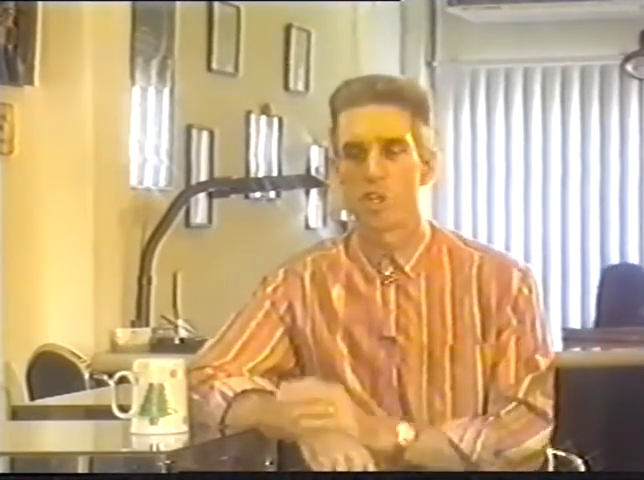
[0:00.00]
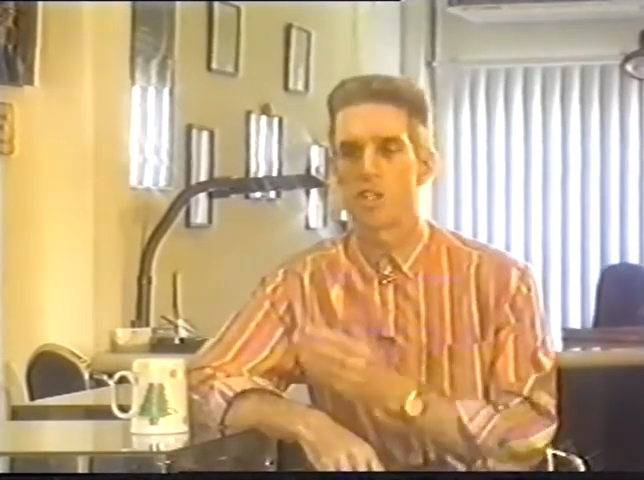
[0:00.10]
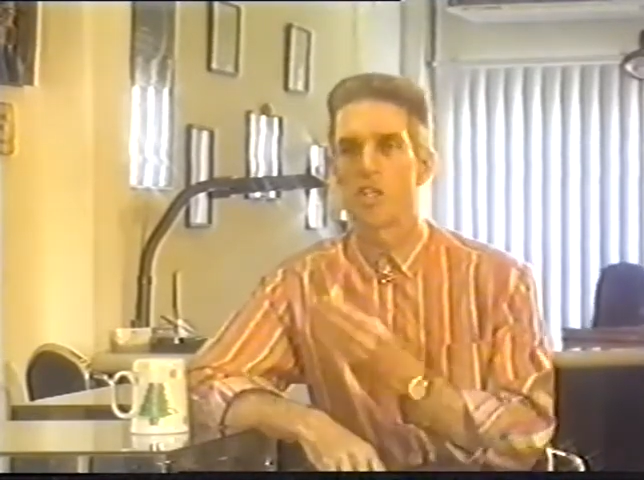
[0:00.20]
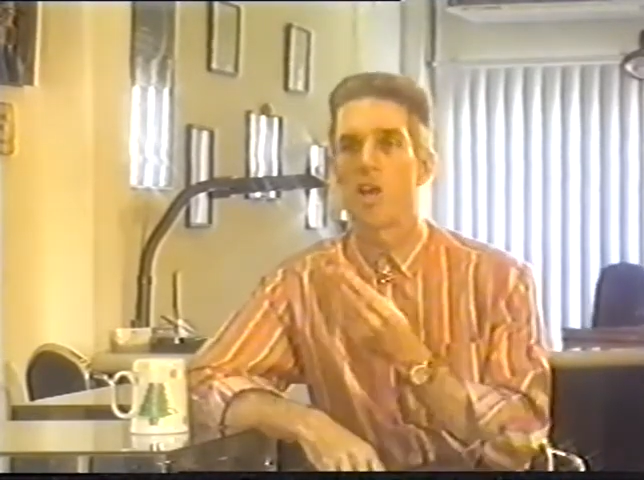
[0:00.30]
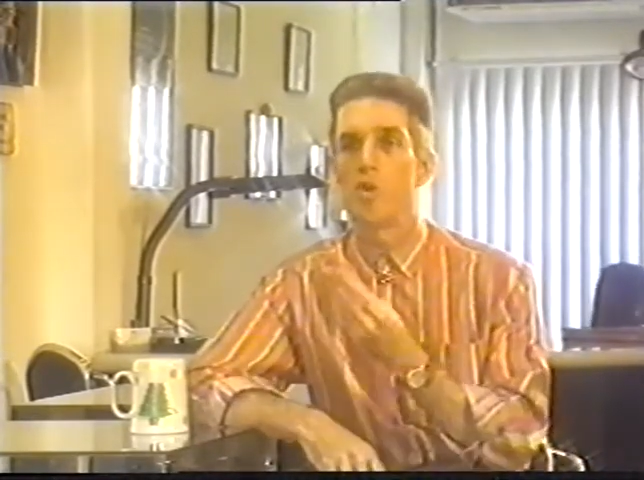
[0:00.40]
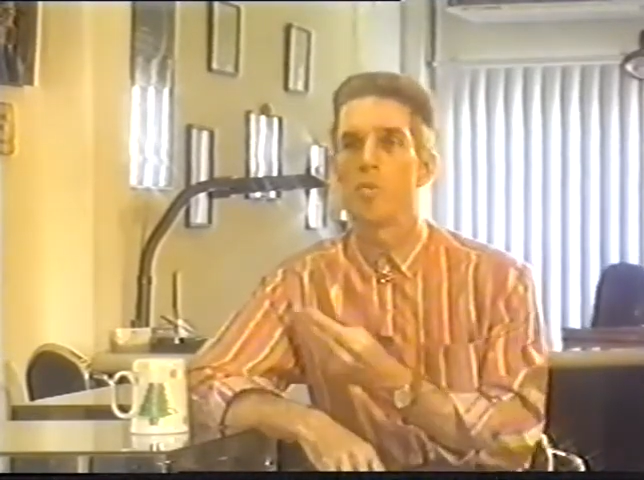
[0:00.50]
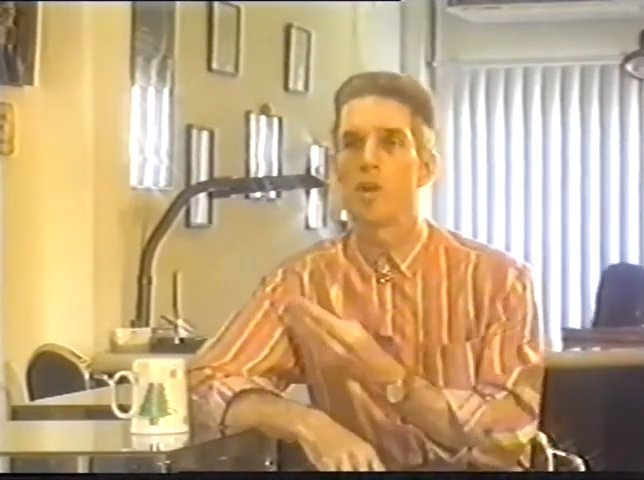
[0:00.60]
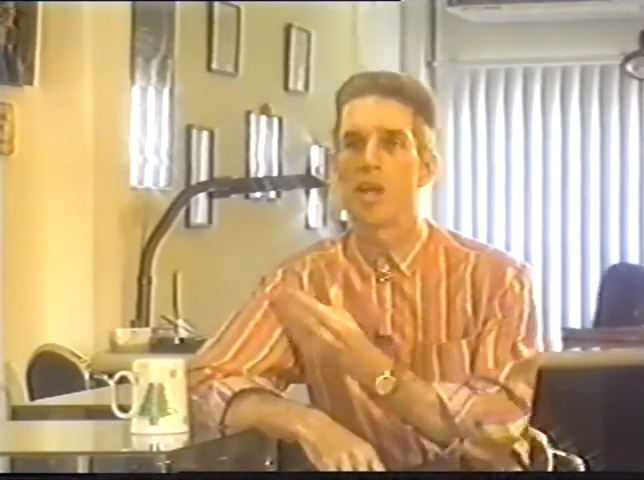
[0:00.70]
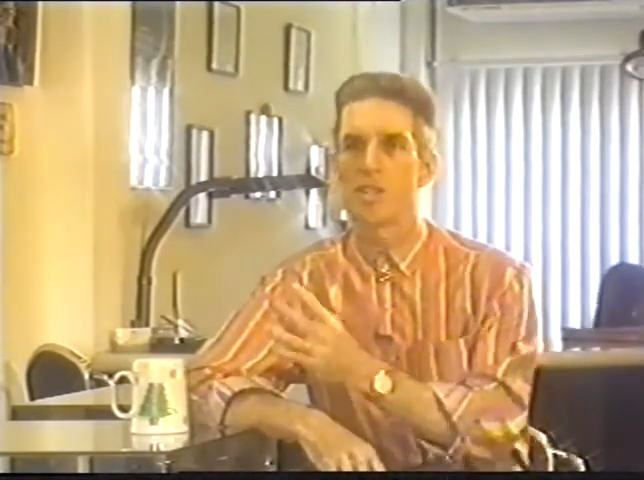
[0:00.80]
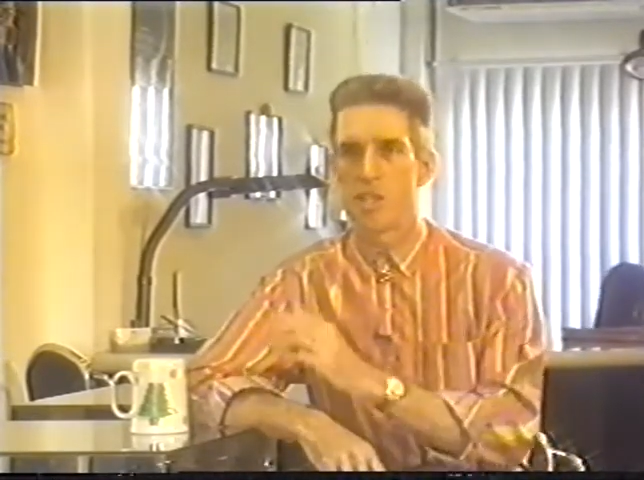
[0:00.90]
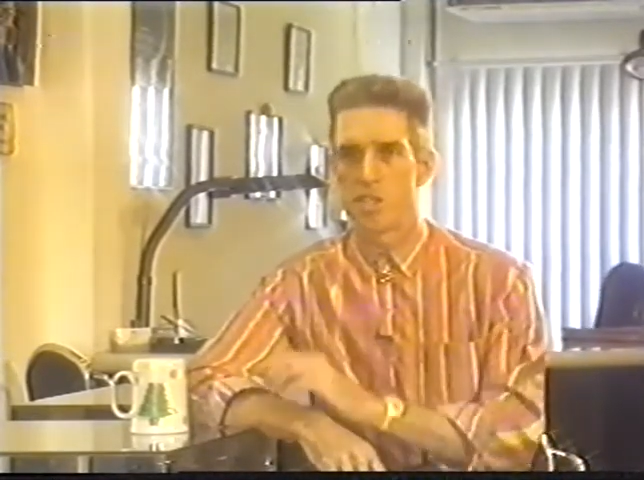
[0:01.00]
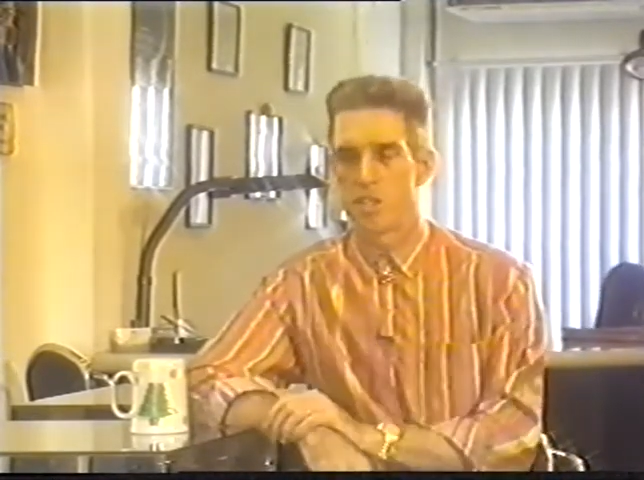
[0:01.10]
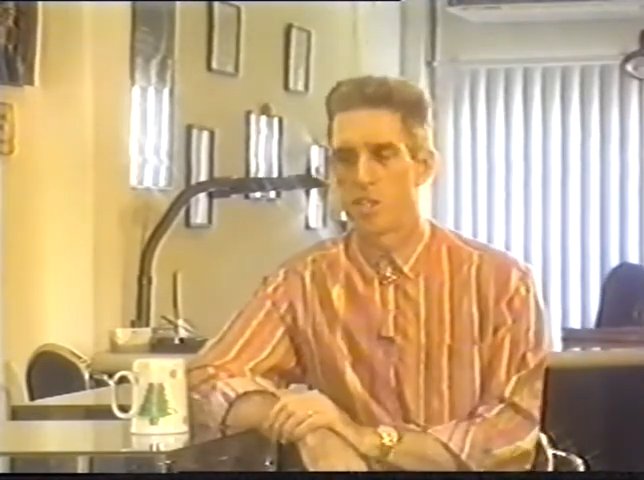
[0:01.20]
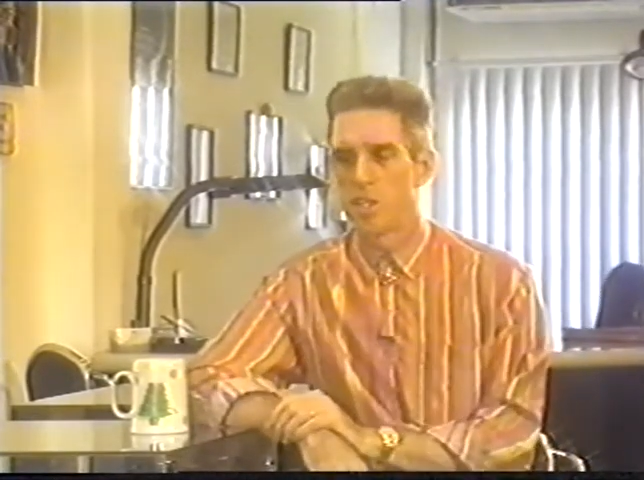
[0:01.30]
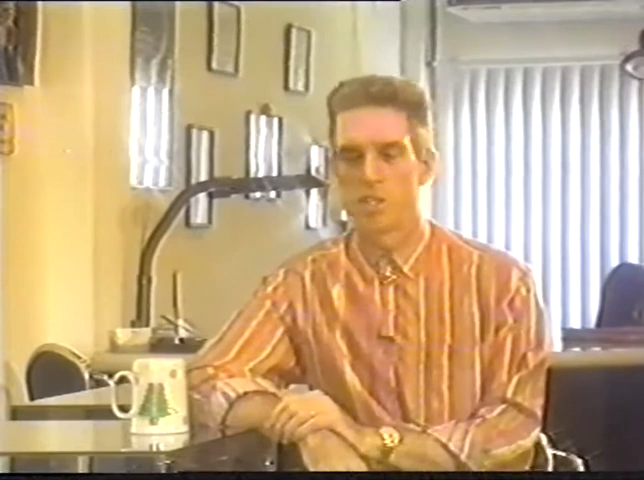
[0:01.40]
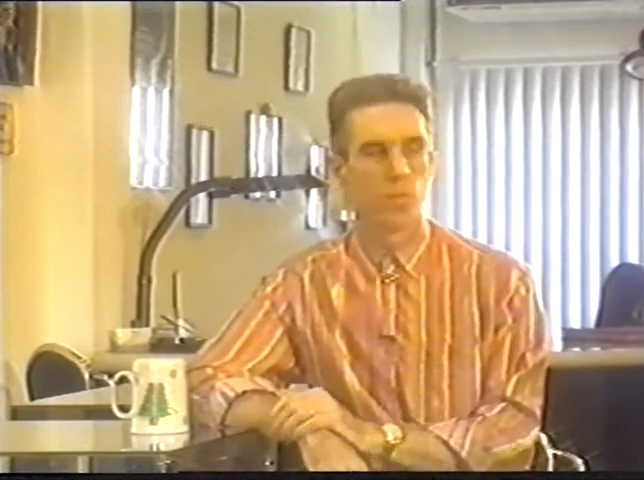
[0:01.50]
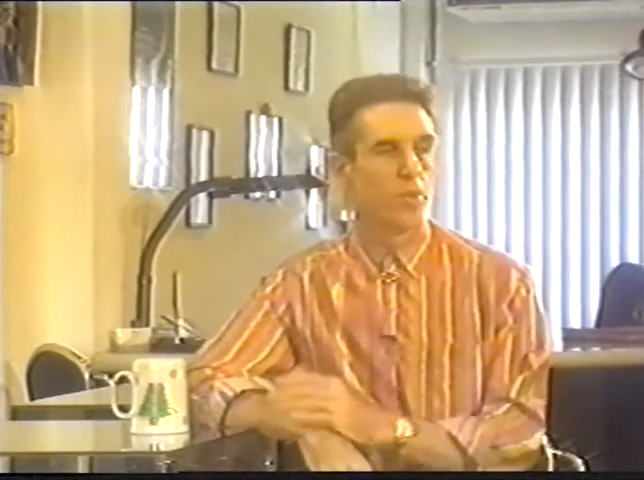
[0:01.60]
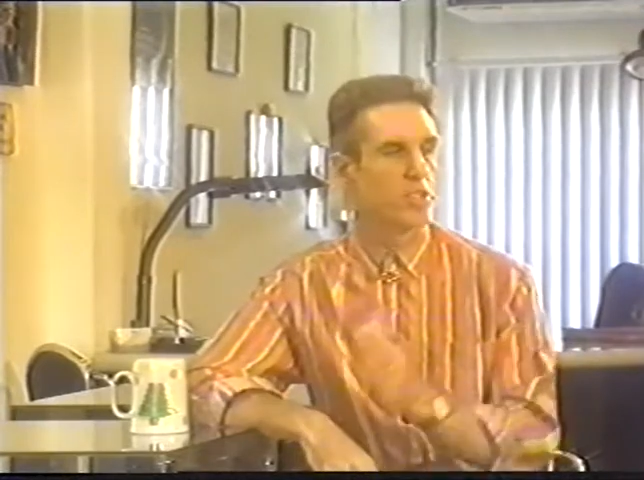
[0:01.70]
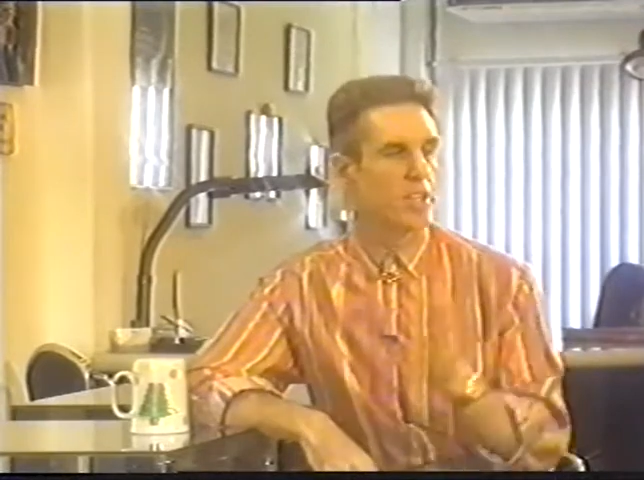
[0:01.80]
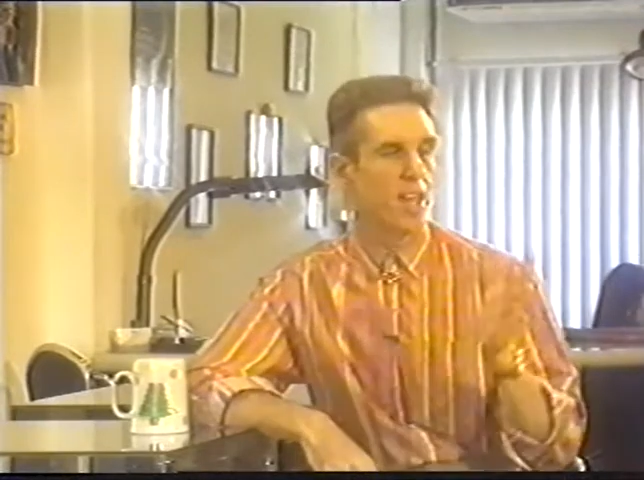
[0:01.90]
Look at the uparatna. A
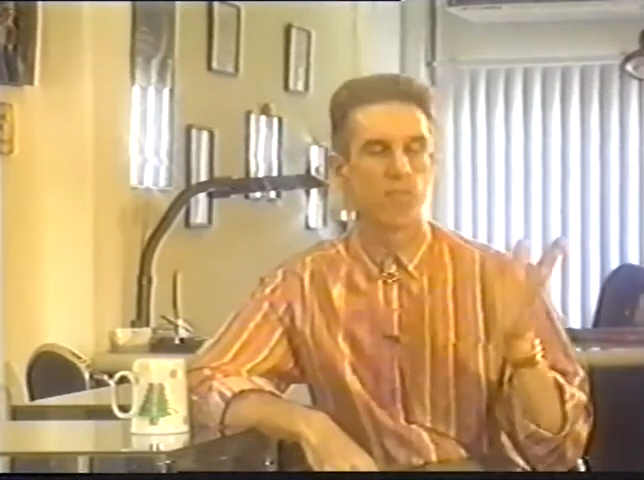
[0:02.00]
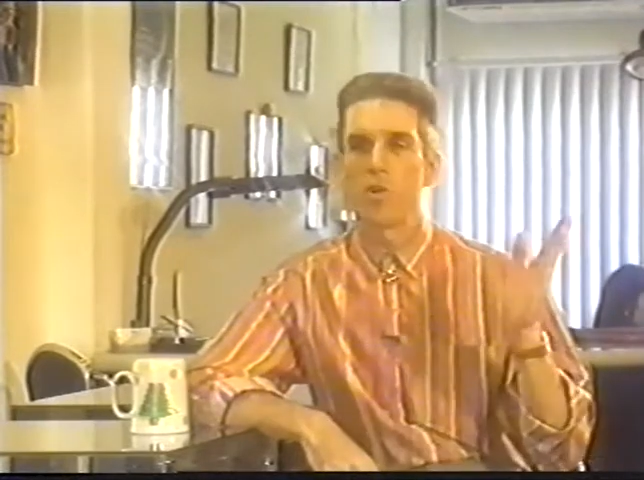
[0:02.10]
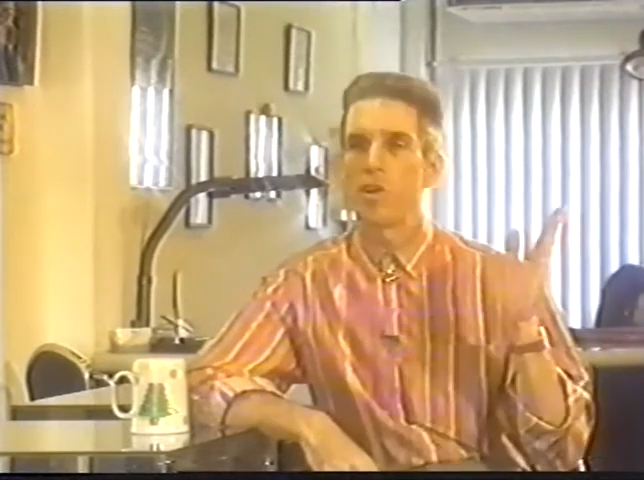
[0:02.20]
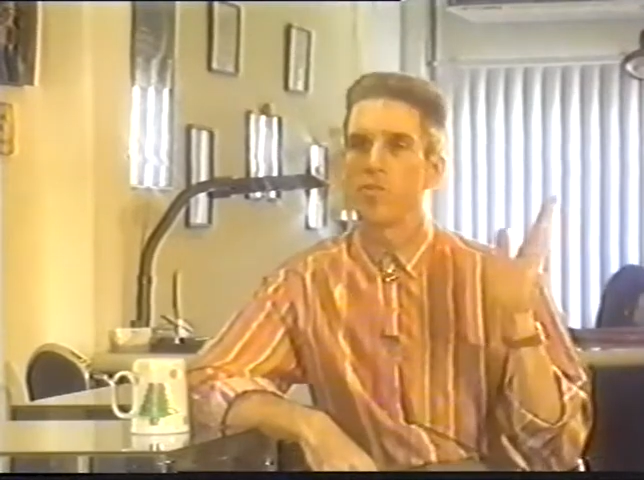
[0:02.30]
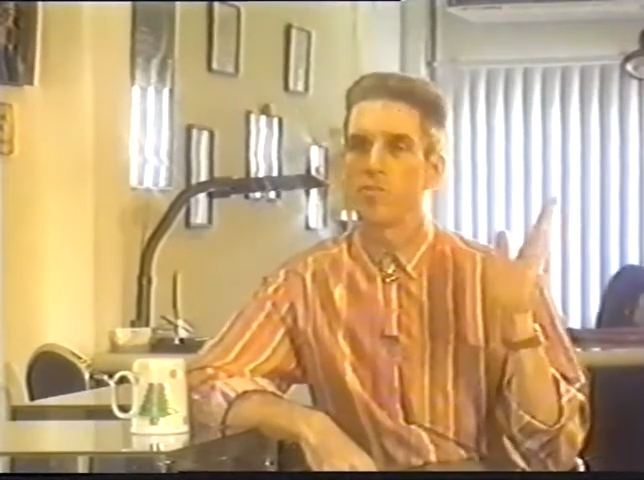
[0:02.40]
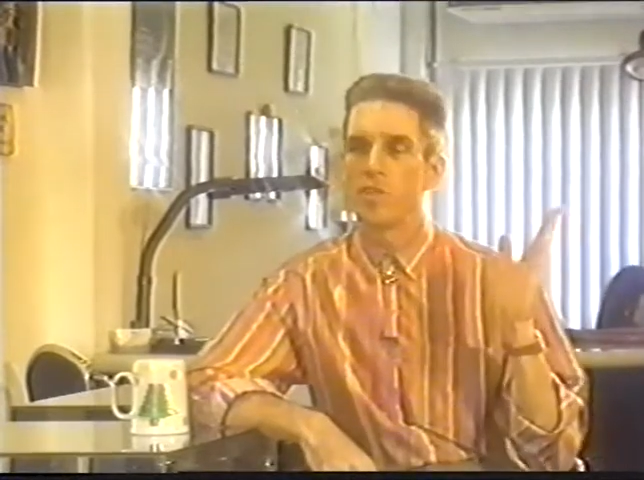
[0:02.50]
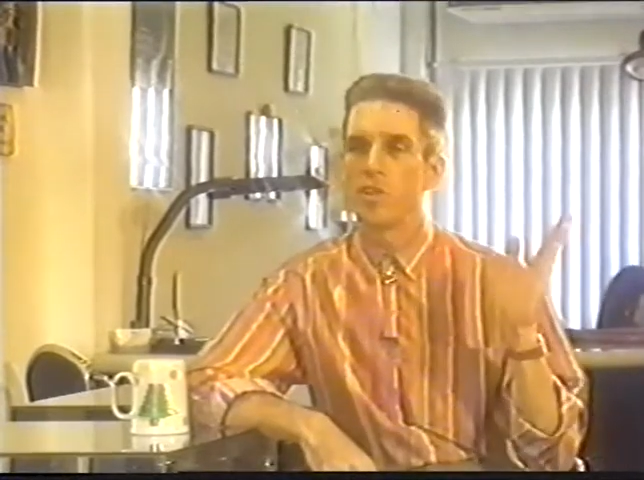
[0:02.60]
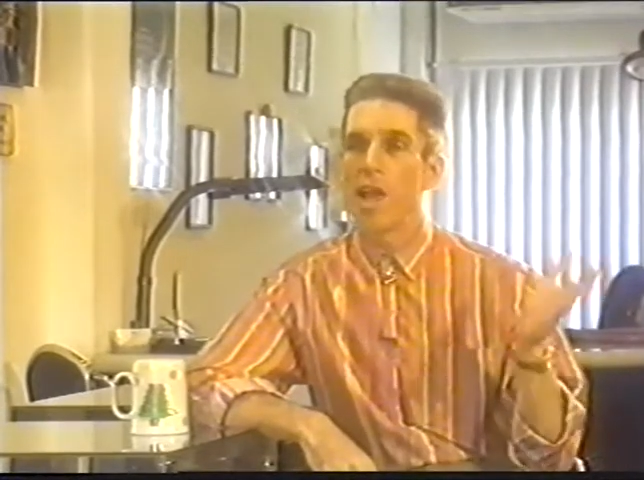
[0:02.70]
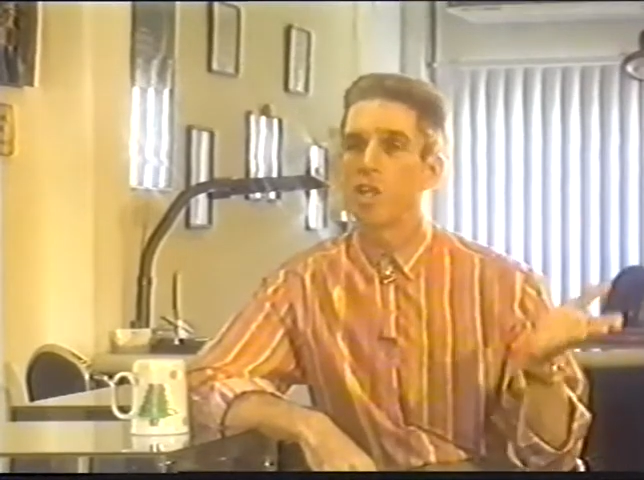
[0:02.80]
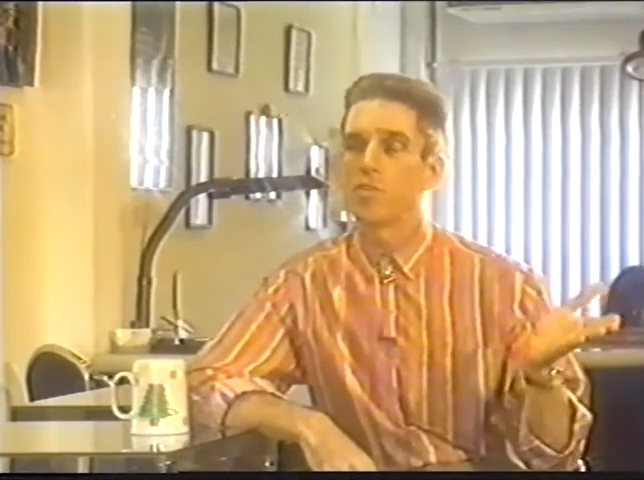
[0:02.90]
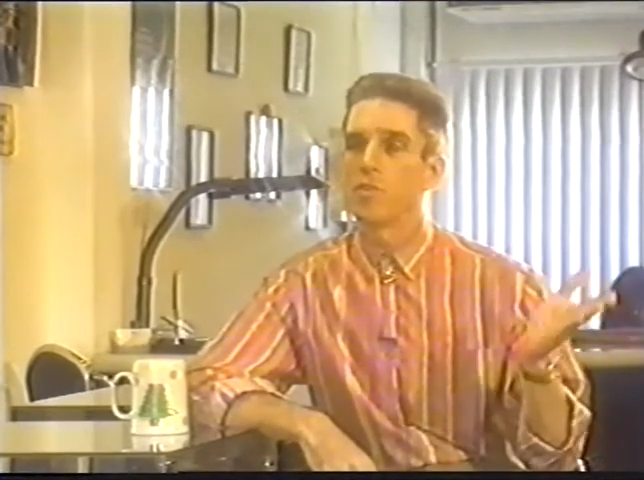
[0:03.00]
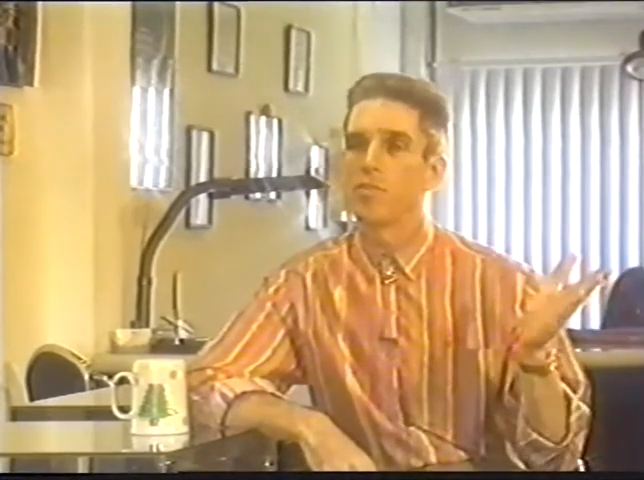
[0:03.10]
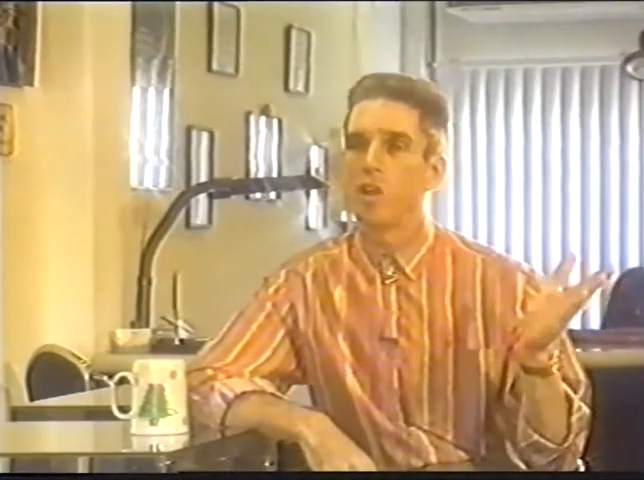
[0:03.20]
person can afford a natural,